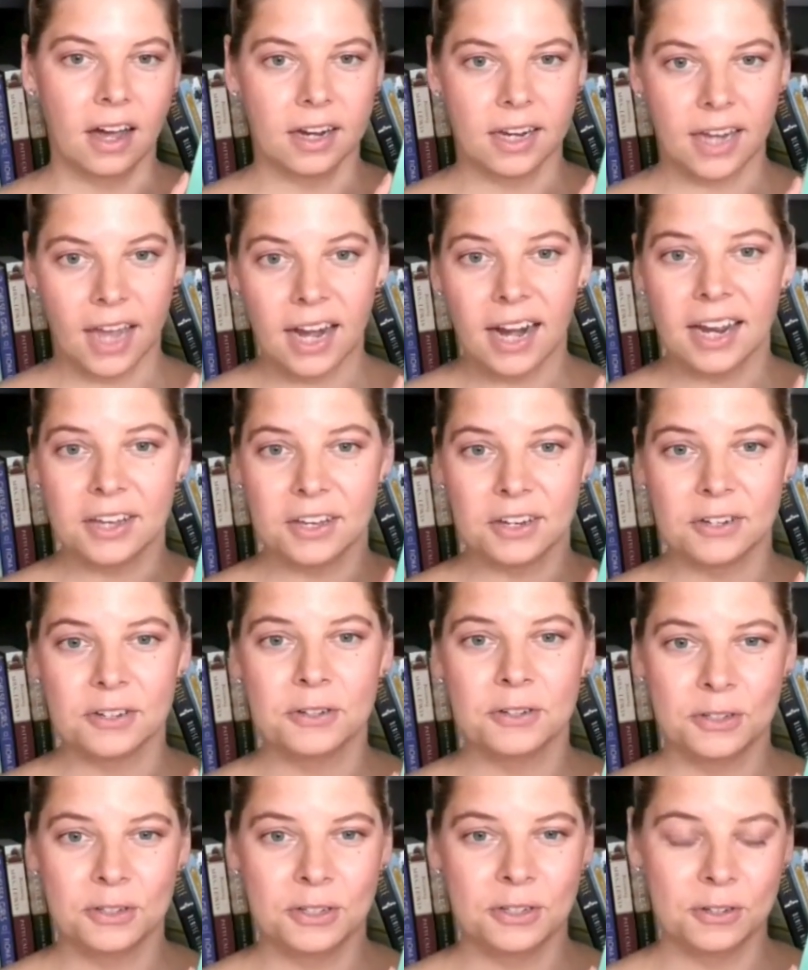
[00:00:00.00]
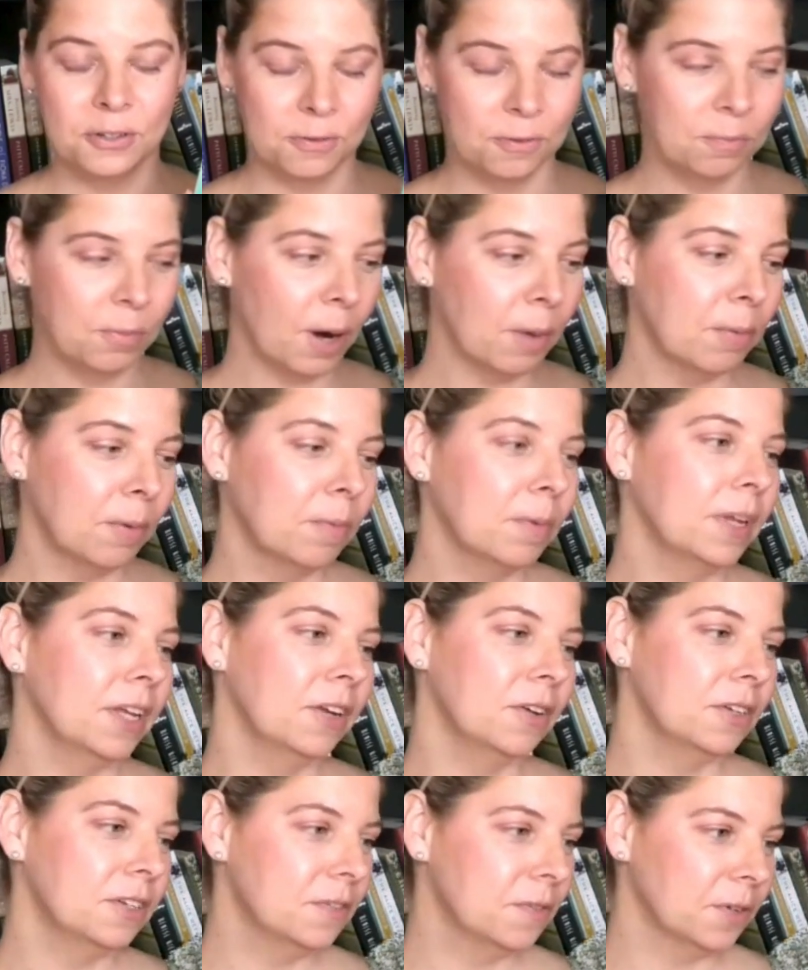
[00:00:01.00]
Again, I could probably
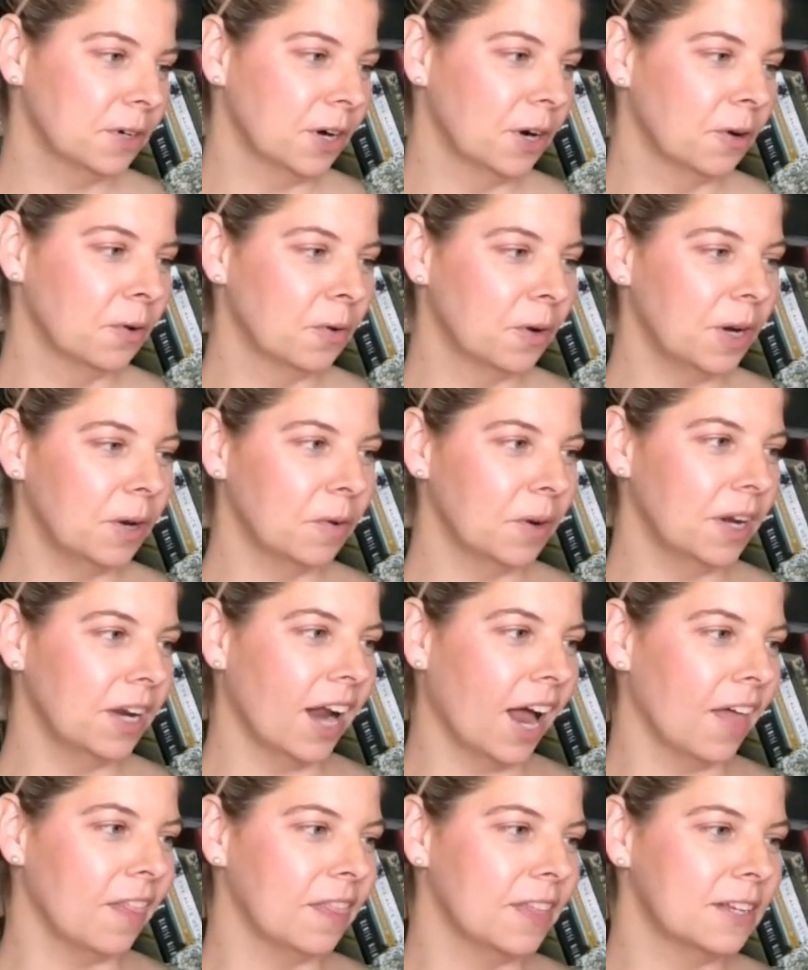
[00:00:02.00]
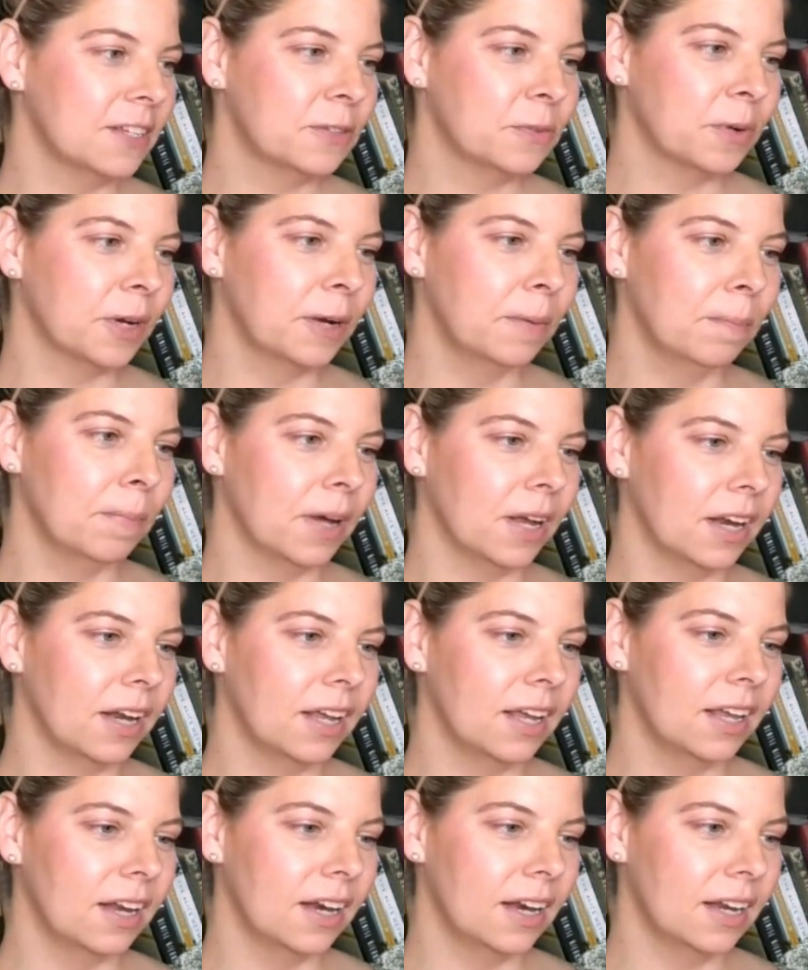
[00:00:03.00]
use for a reread on this one, but
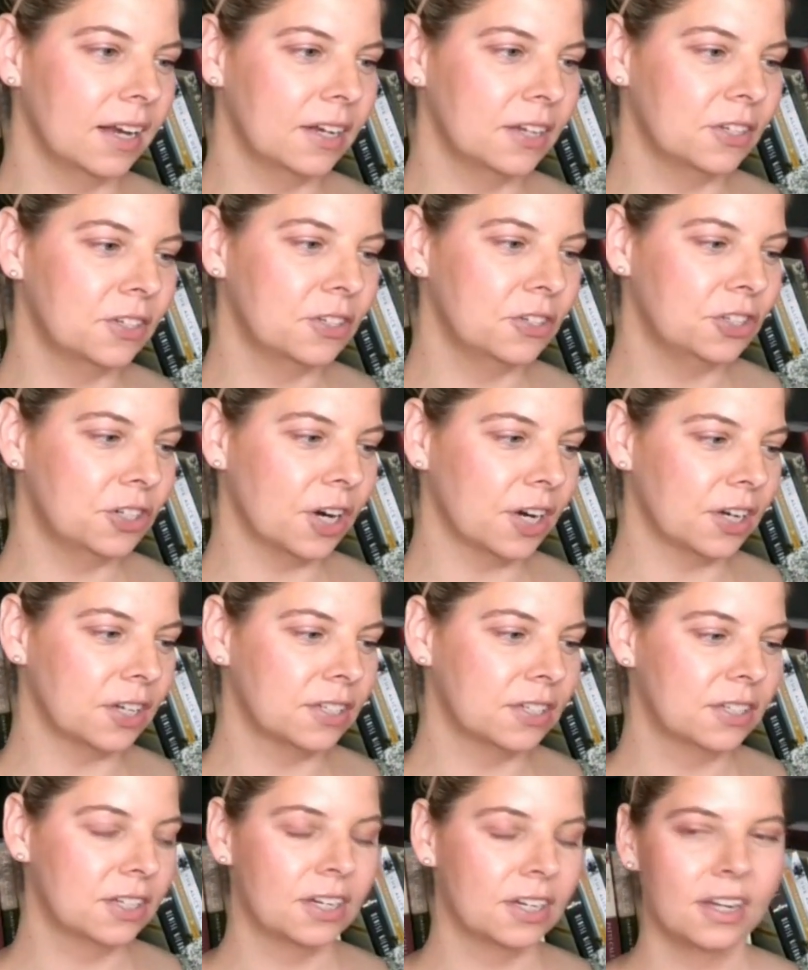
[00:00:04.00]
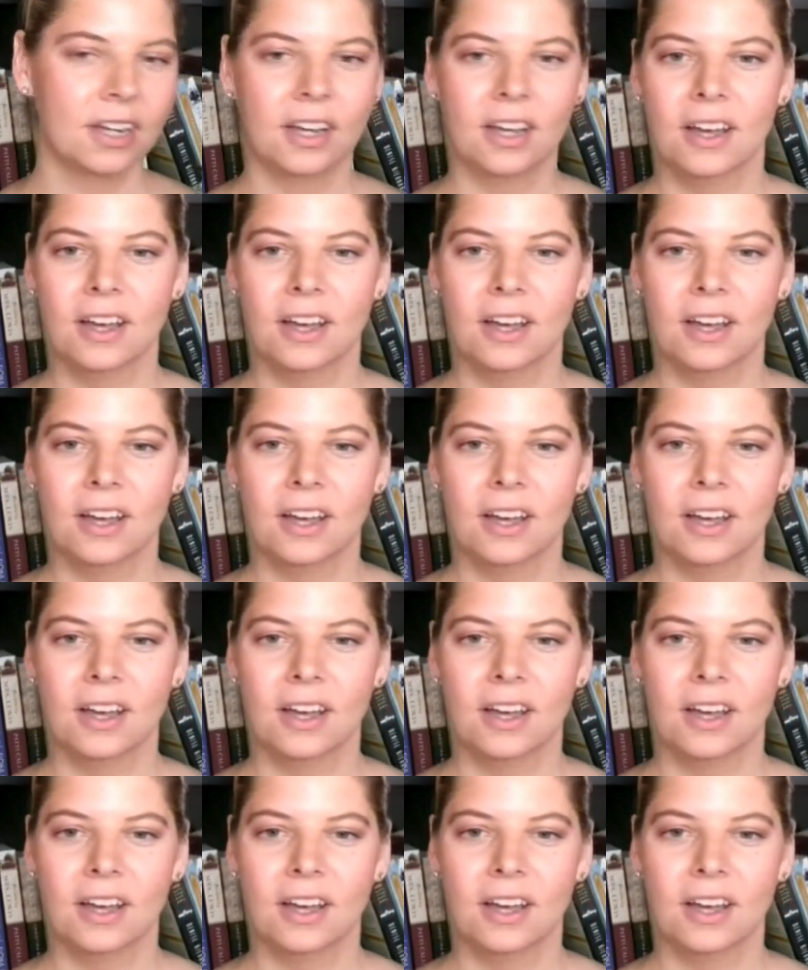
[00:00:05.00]
it is just,